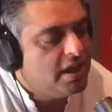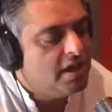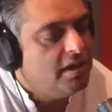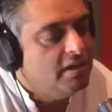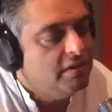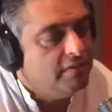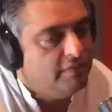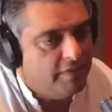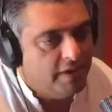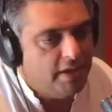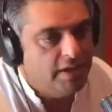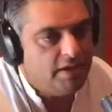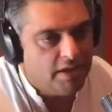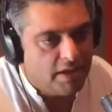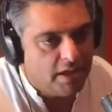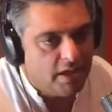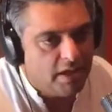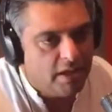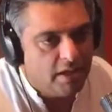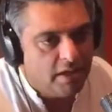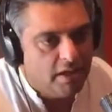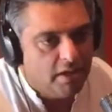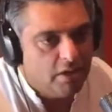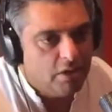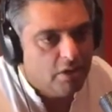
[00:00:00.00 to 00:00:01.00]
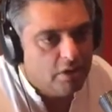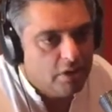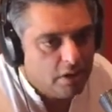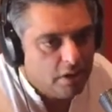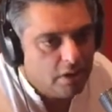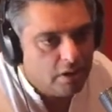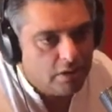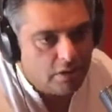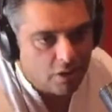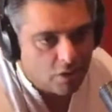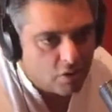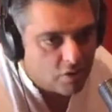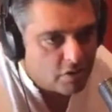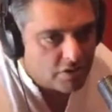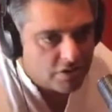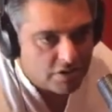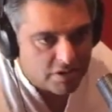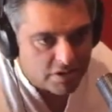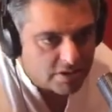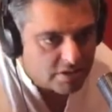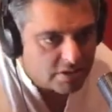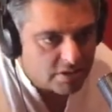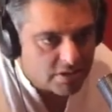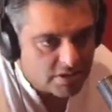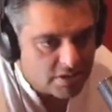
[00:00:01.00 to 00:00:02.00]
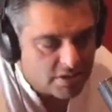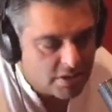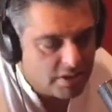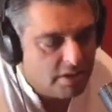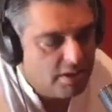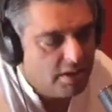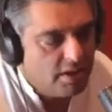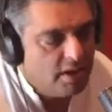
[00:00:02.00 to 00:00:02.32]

elevating the consciousness.